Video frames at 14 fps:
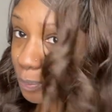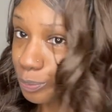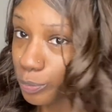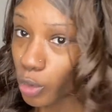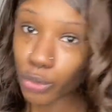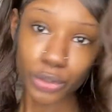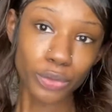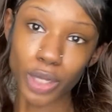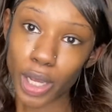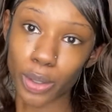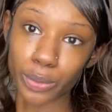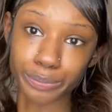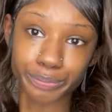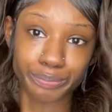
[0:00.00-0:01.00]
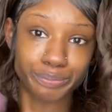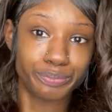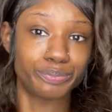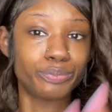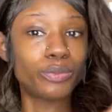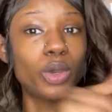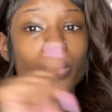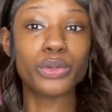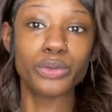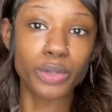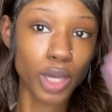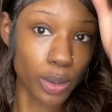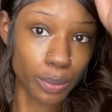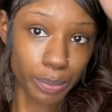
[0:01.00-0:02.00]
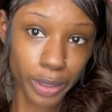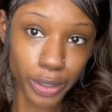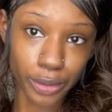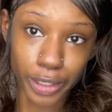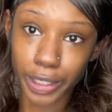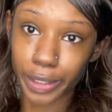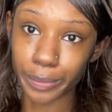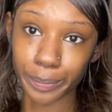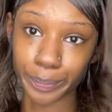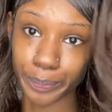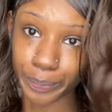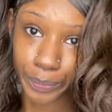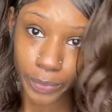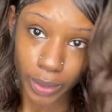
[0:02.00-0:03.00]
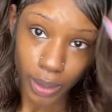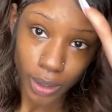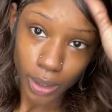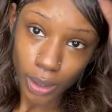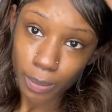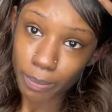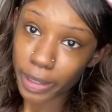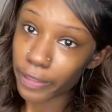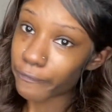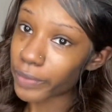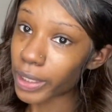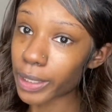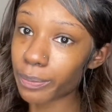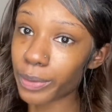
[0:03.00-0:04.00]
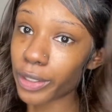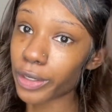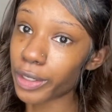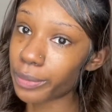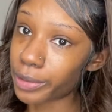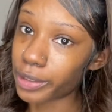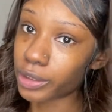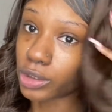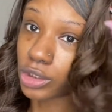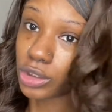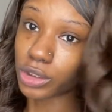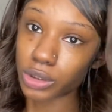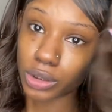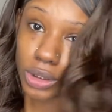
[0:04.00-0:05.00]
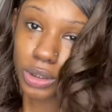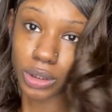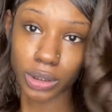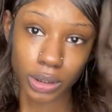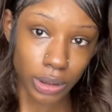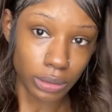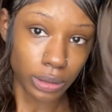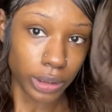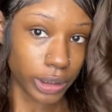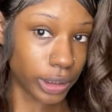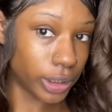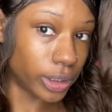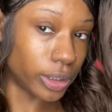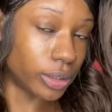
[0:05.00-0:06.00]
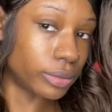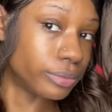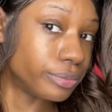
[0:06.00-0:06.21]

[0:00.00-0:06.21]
Who you know? Who you know? Period. Motherfucking period, bitch. Yeah.